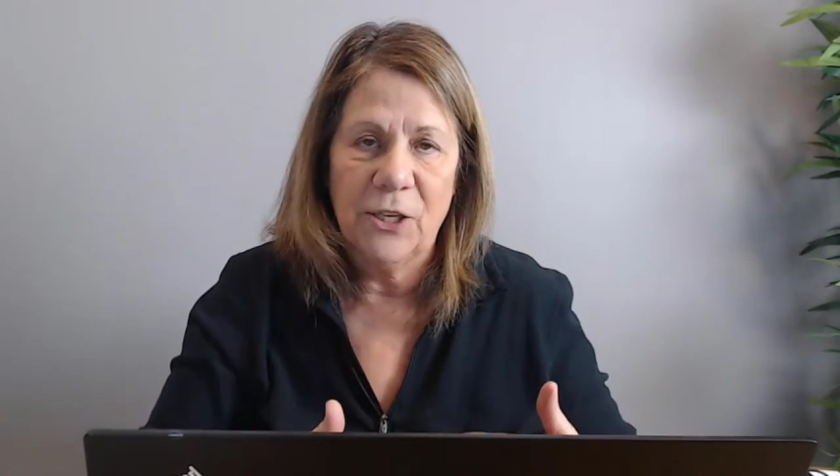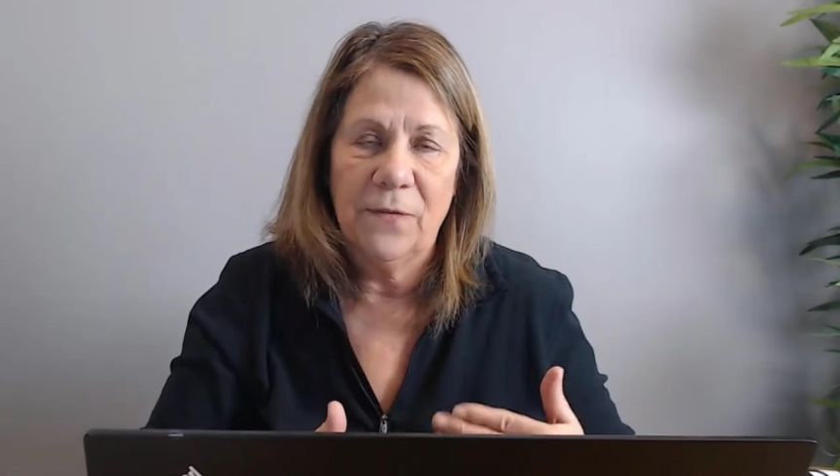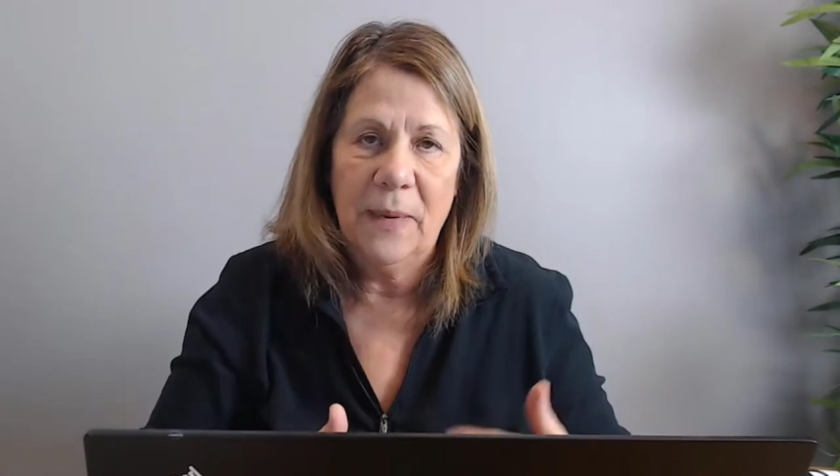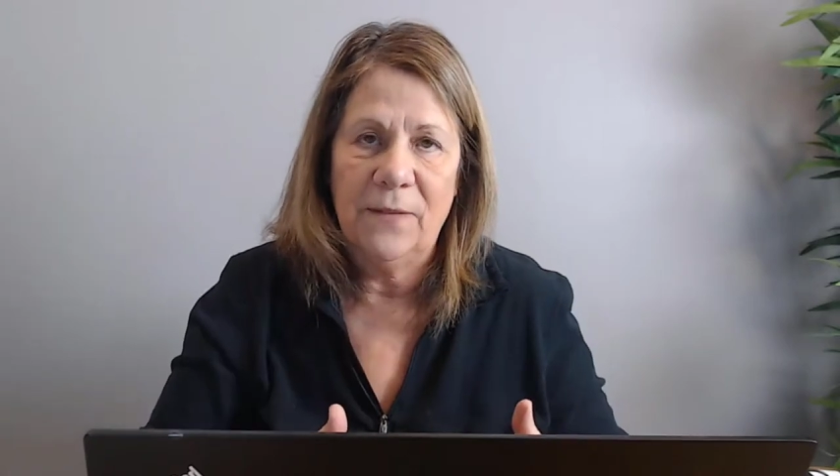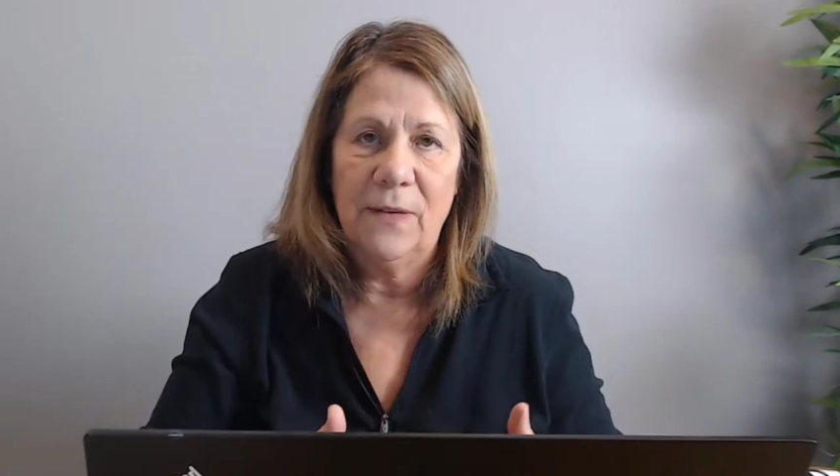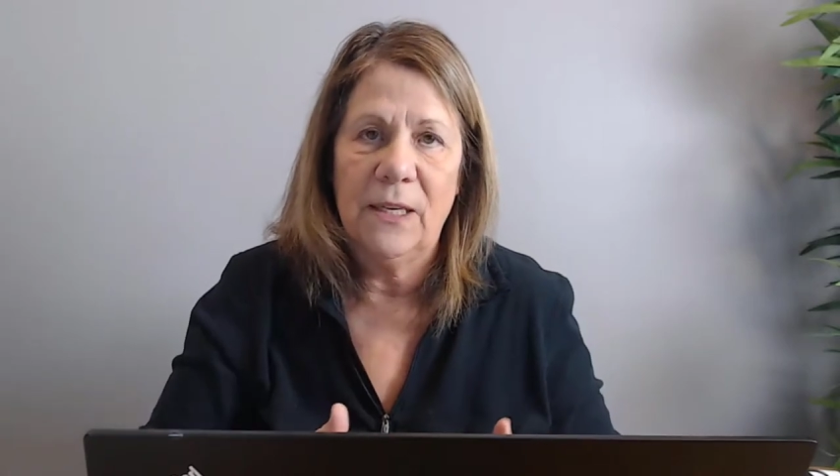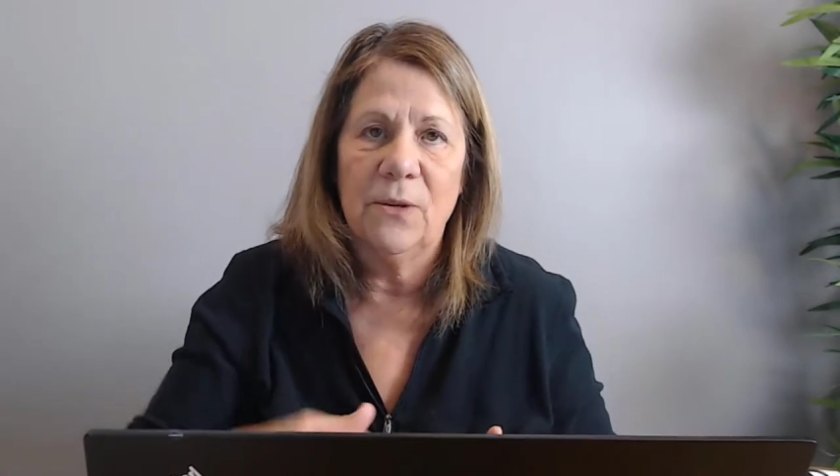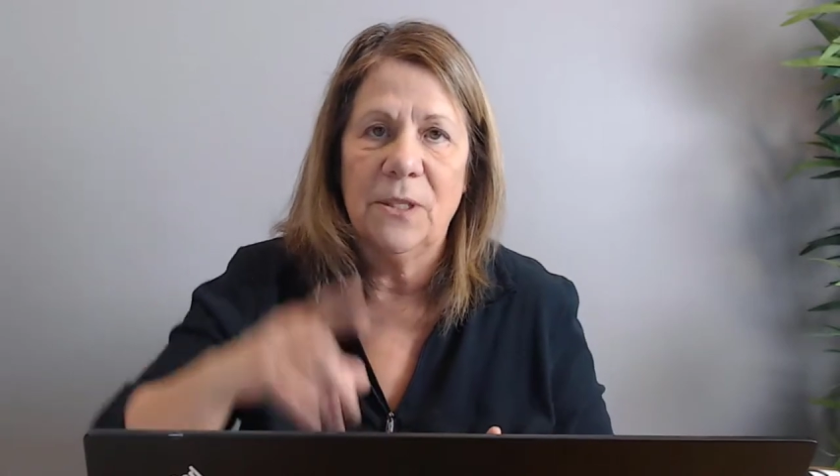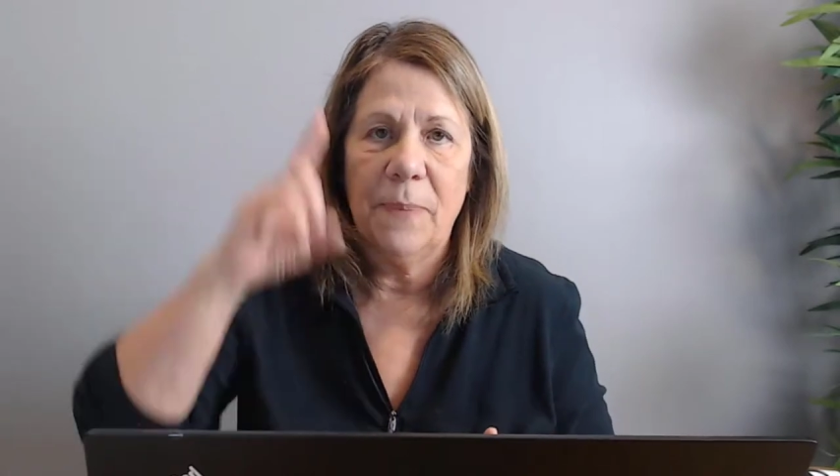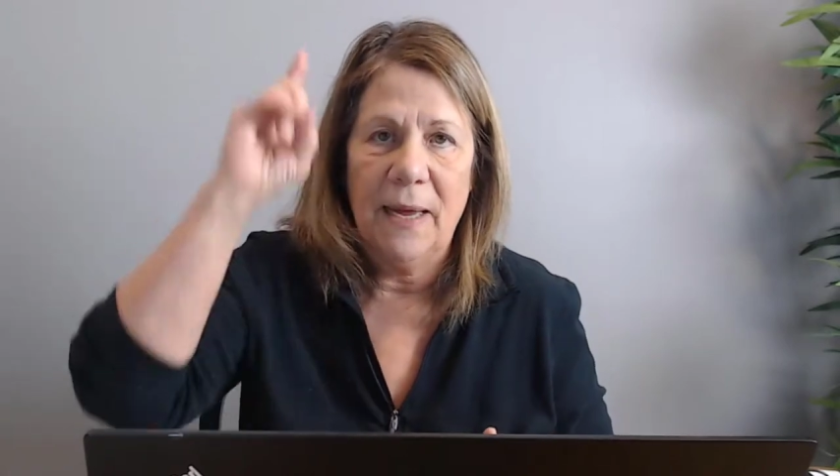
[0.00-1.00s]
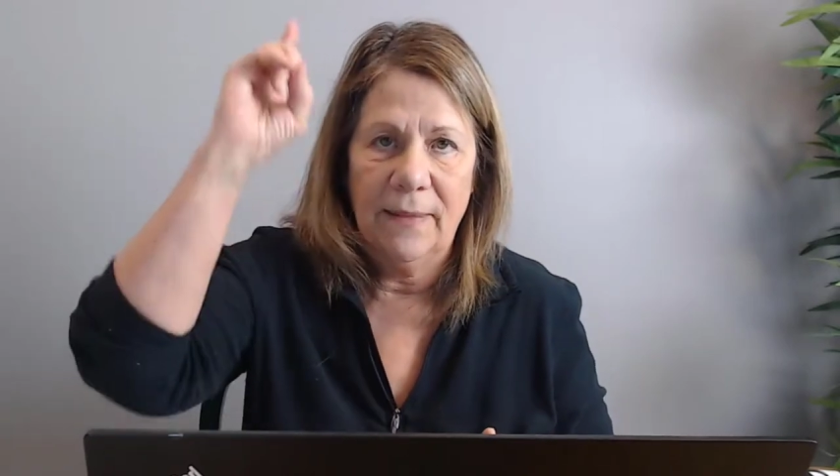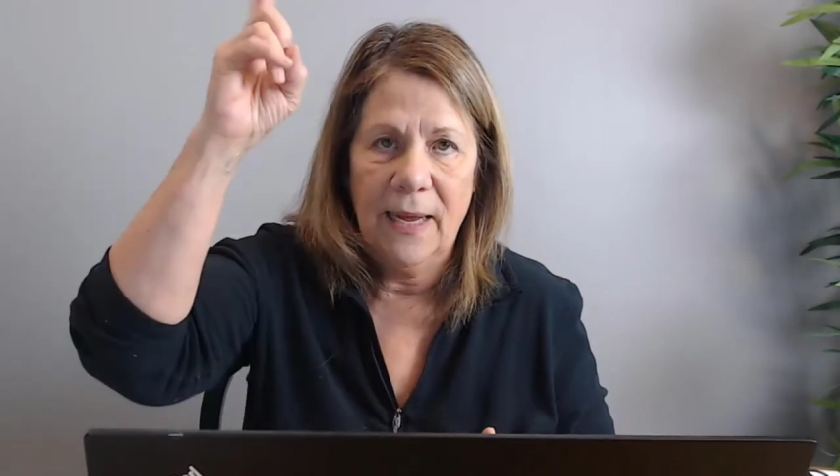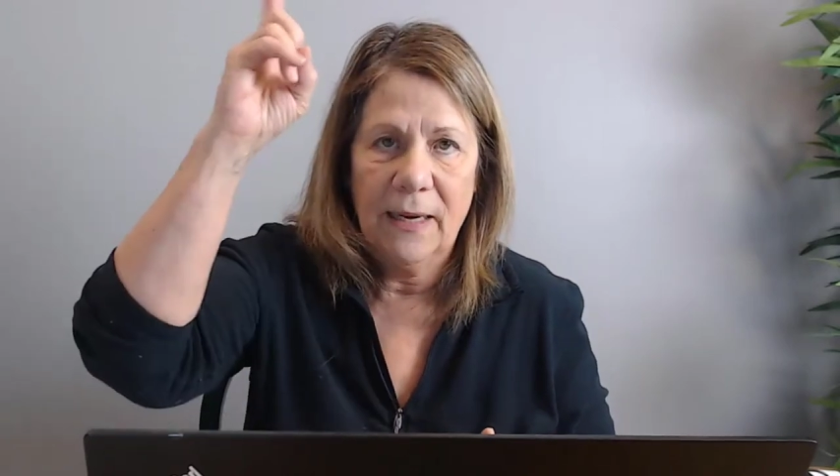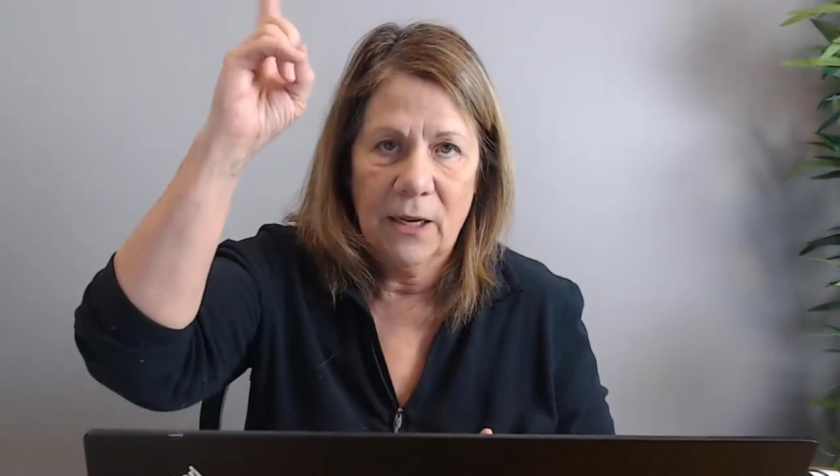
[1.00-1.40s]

I've made videos about that.